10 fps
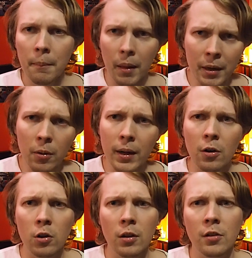But let me know what
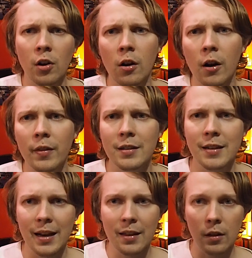your thoughts are on this
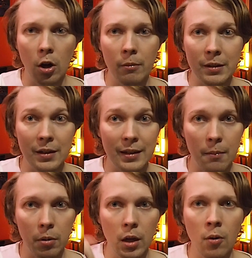set in the comments
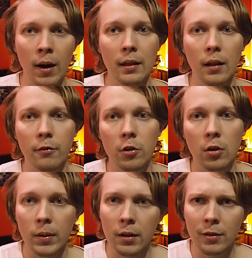down below. I'd love to know
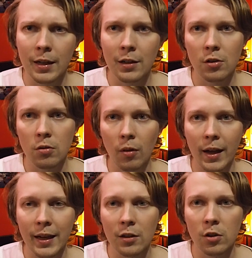what you think. Do you
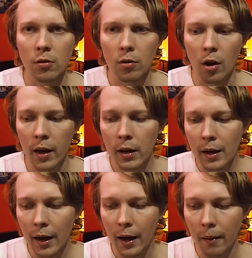like it? Do you not?
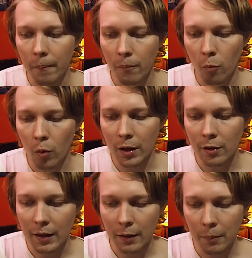What do you
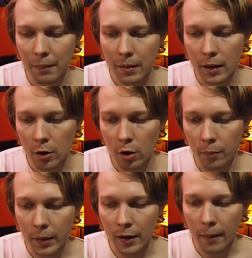think maybe could have
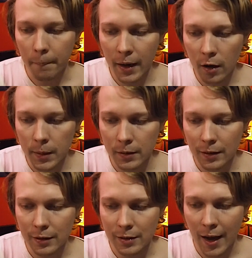been done better about
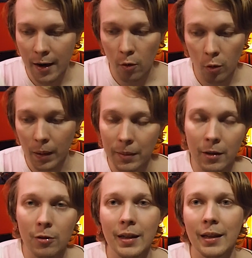this set? Or maybe
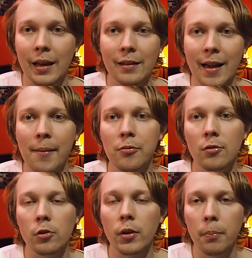you think it's
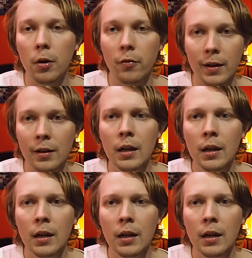absolutely perfect.